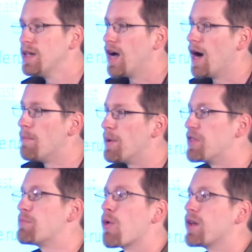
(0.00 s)
But
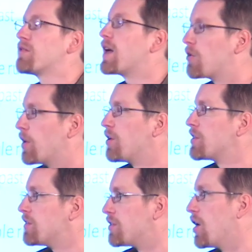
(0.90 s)
the point of that
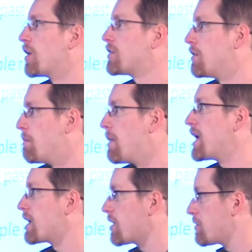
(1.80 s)
awareness is not to
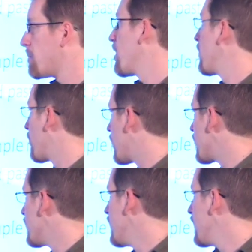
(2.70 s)
make us paranoid.